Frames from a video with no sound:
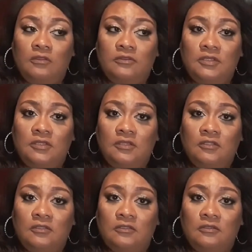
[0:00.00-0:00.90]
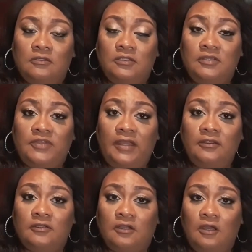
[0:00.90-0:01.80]
then leave that
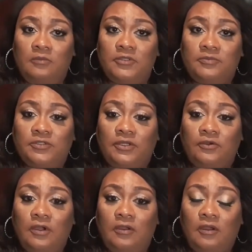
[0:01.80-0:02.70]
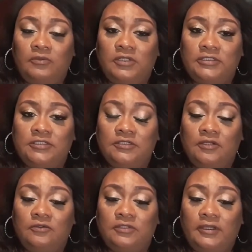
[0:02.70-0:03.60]
in a comment below. I would like to
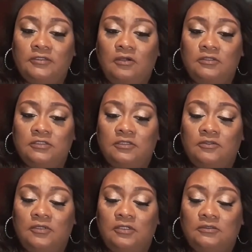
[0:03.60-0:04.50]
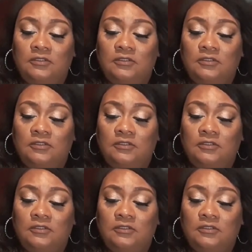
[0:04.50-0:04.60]
know that also,